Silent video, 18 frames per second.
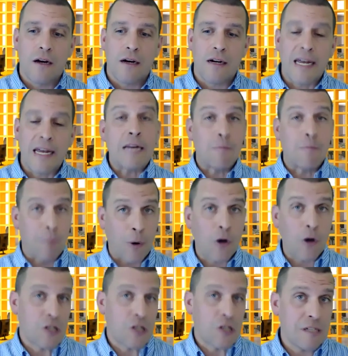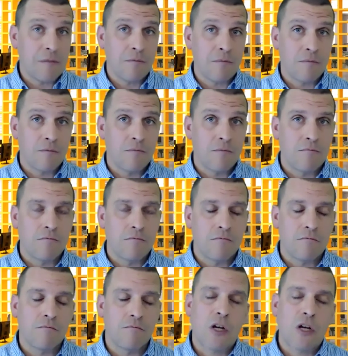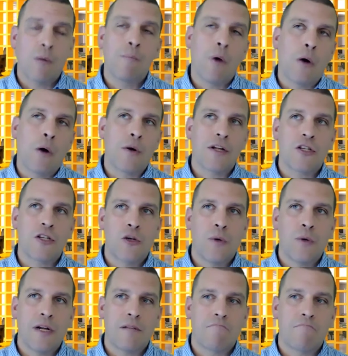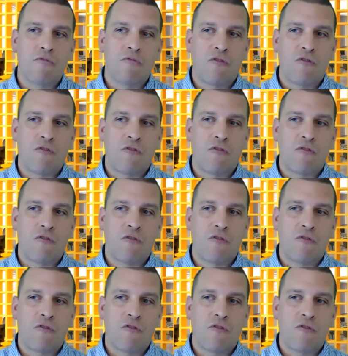in-person components to it.